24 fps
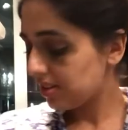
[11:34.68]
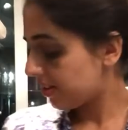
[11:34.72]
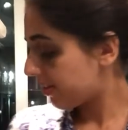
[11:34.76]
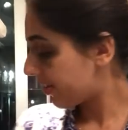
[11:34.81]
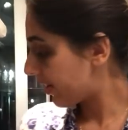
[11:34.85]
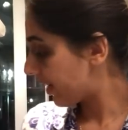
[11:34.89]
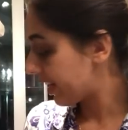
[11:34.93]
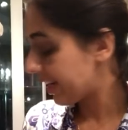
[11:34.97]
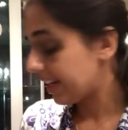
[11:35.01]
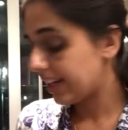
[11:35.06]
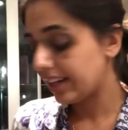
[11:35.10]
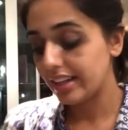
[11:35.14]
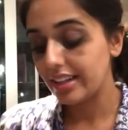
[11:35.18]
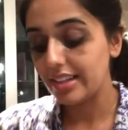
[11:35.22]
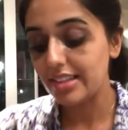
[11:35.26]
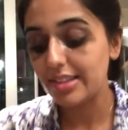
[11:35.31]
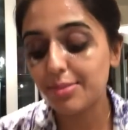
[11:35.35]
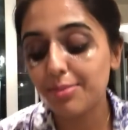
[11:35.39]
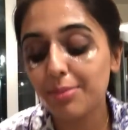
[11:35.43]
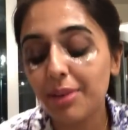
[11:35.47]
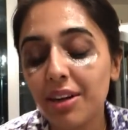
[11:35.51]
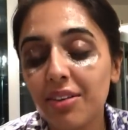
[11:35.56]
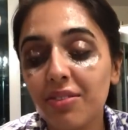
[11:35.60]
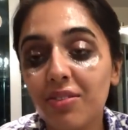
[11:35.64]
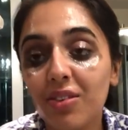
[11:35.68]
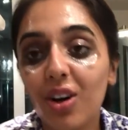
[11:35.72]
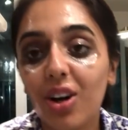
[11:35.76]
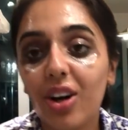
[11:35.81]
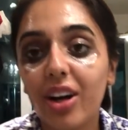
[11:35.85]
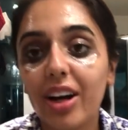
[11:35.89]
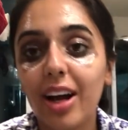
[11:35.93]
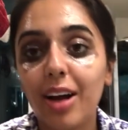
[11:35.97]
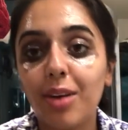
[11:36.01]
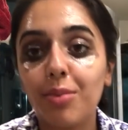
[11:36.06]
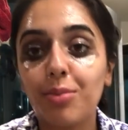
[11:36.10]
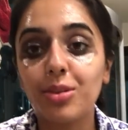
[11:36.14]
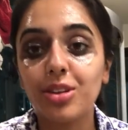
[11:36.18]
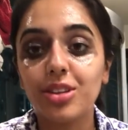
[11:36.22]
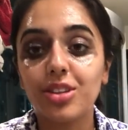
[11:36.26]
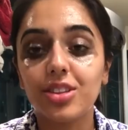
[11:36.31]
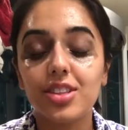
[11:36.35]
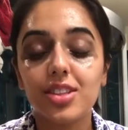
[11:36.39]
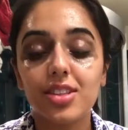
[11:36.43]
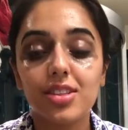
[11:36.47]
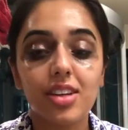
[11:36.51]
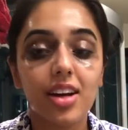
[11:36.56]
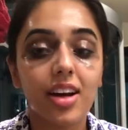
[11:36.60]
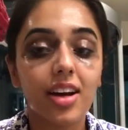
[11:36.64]
Sorry guys, my vlog camera
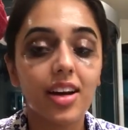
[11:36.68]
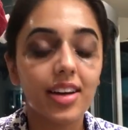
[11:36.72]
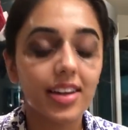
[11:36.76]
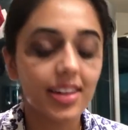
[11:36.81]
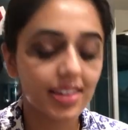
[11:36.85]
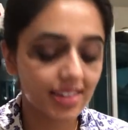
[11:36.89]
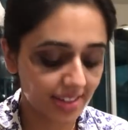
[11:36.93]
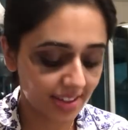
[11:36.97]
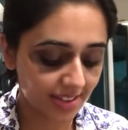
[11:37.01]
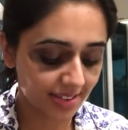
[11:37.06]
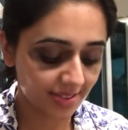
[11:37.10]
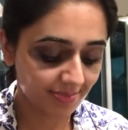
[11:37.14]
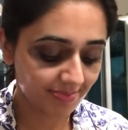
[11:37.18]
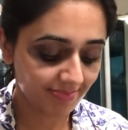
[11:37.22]
just died.